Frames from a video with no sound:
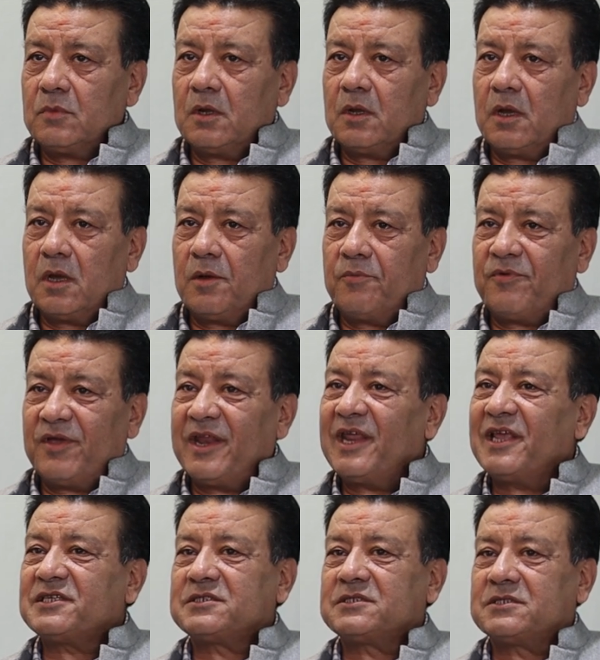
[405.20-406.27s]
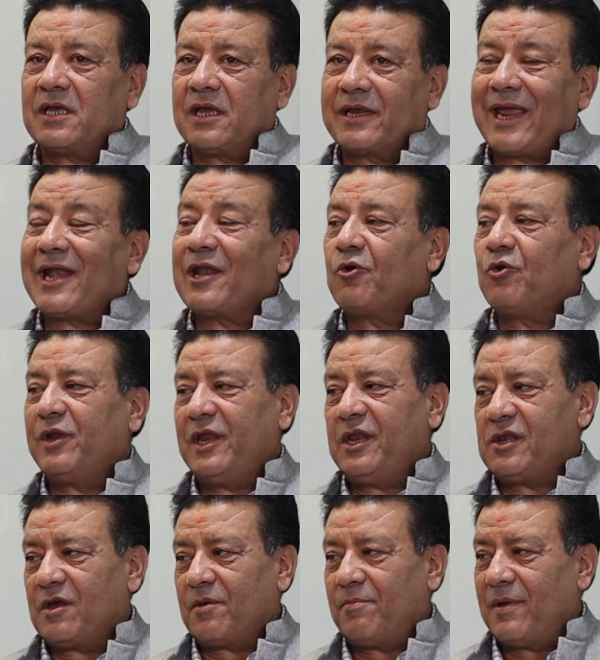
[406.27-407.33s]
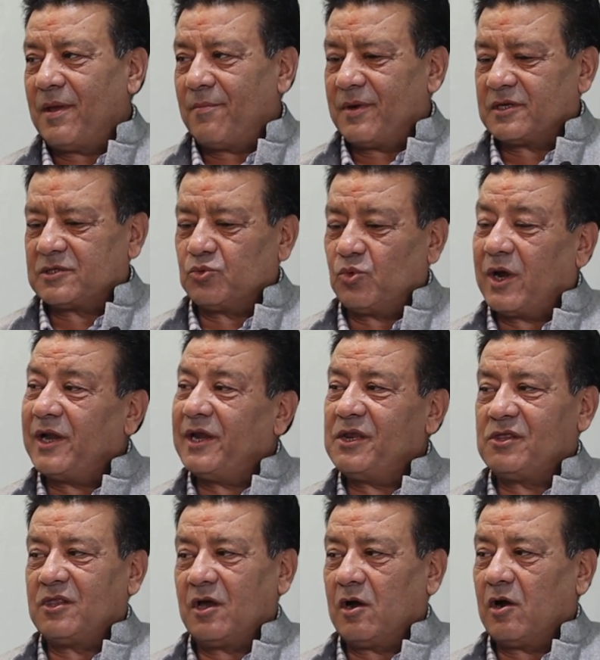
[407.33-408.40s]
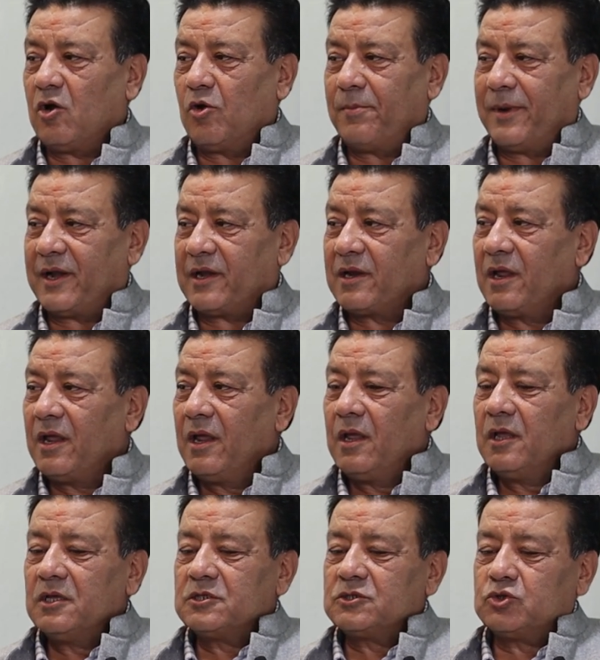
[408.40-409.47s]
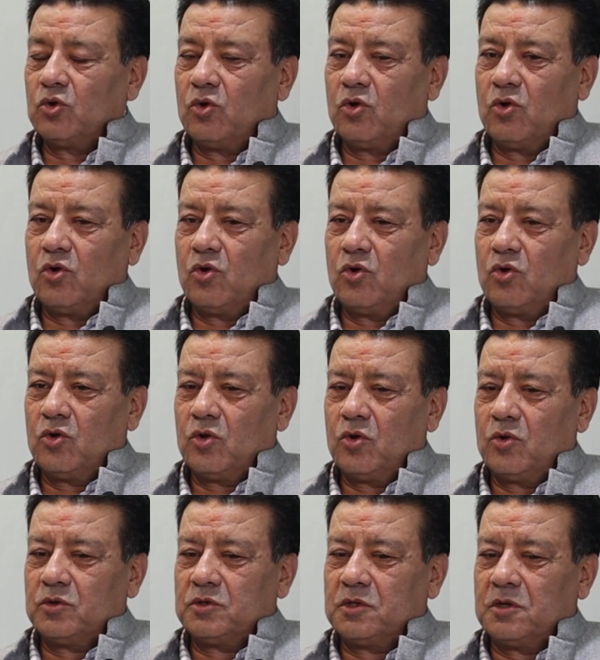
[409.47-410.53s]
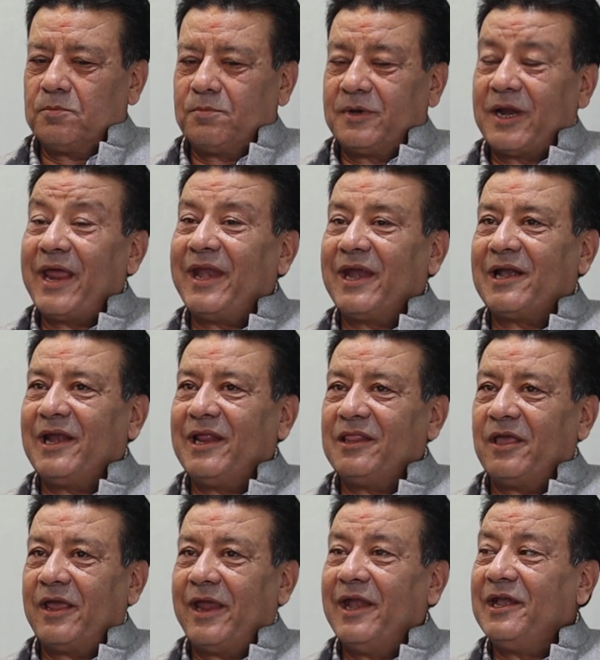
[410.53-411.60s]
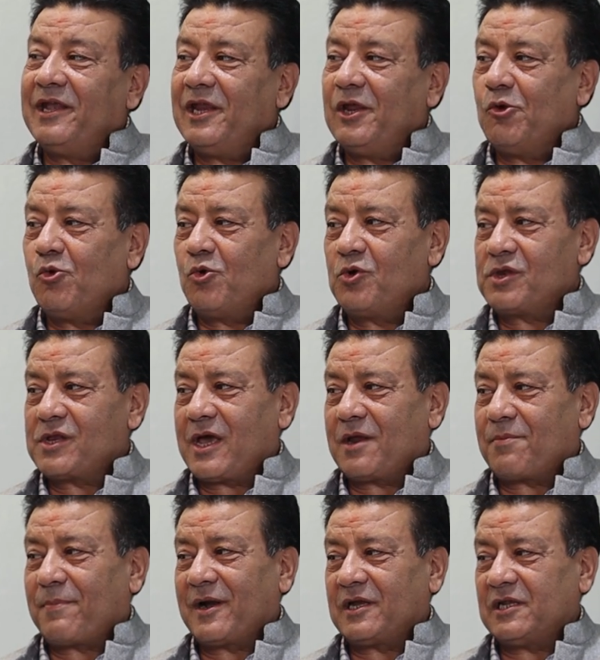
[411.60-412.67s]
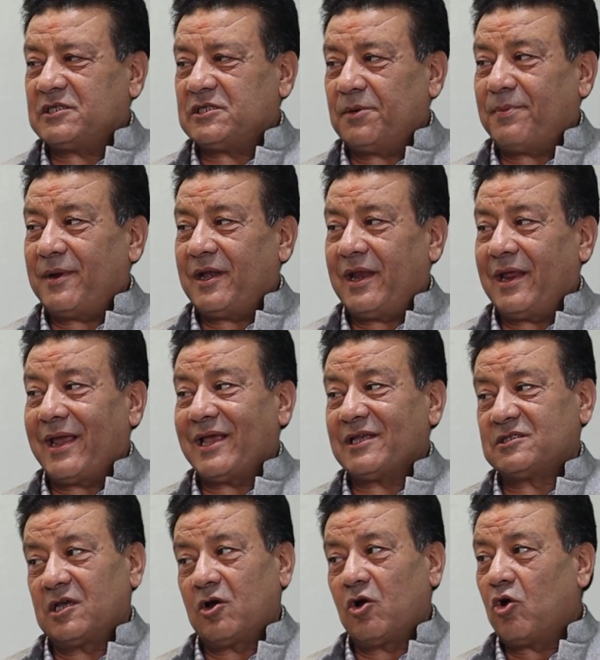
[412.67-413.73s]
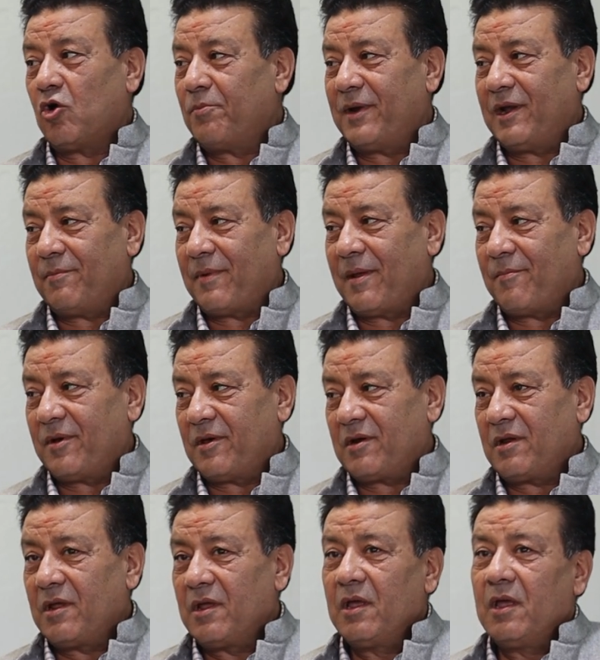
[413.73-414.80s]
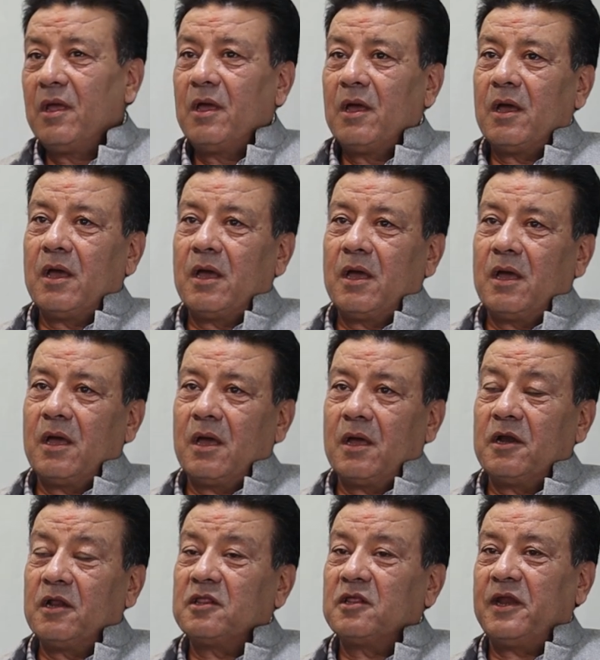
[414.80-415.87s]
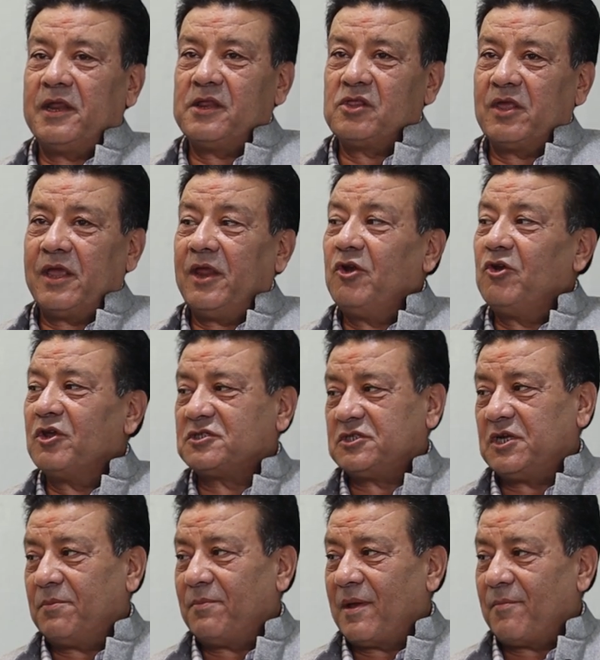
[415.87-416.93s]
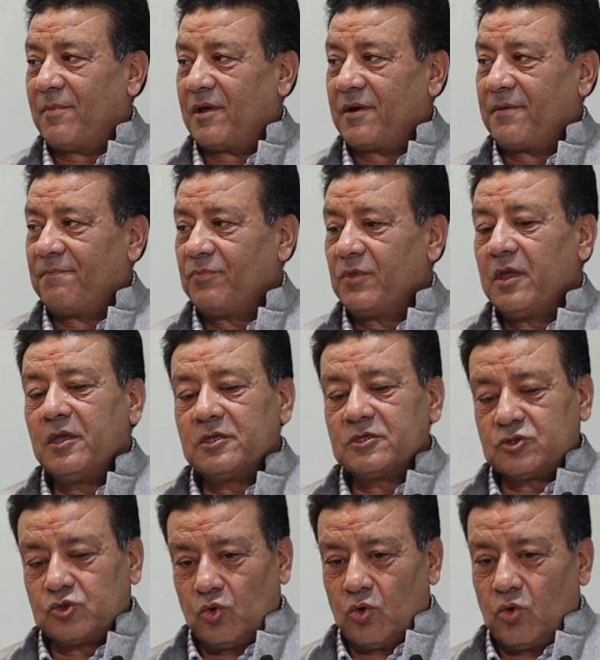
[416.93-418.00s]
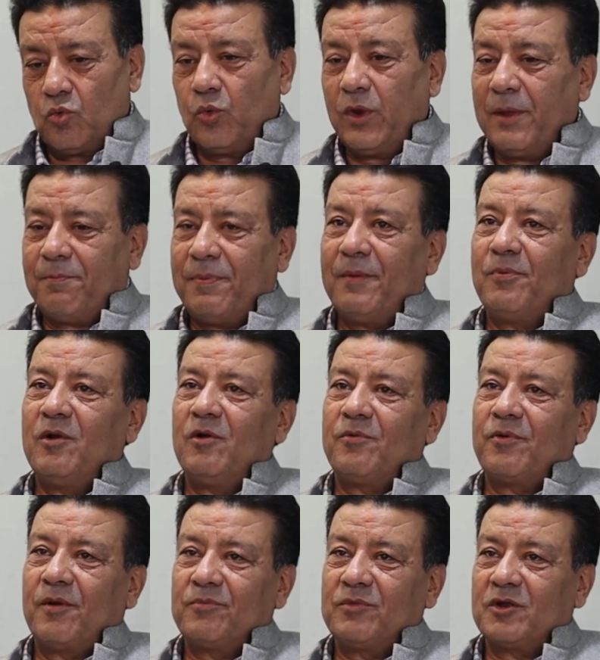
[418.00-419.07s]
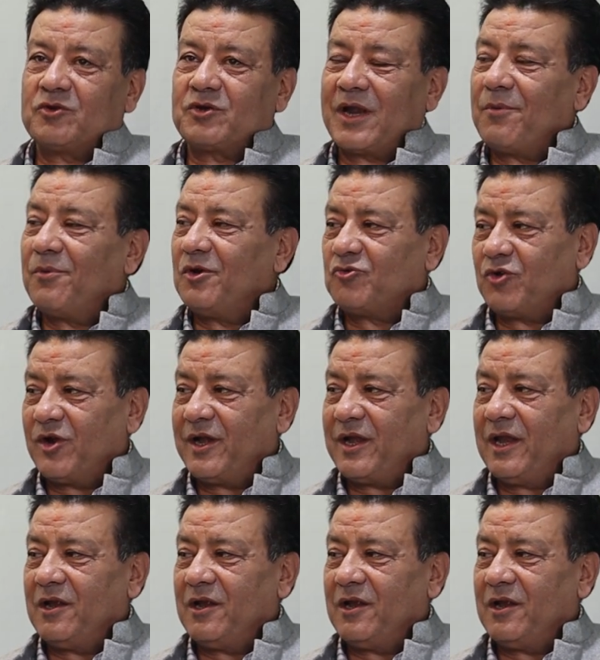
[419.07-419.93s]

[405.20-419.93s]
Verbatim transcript: uh, various uh, categories of members. One is the government. So directly the NTOs are participating as the government member. Uh, another is the industry member. So we people from the travel trade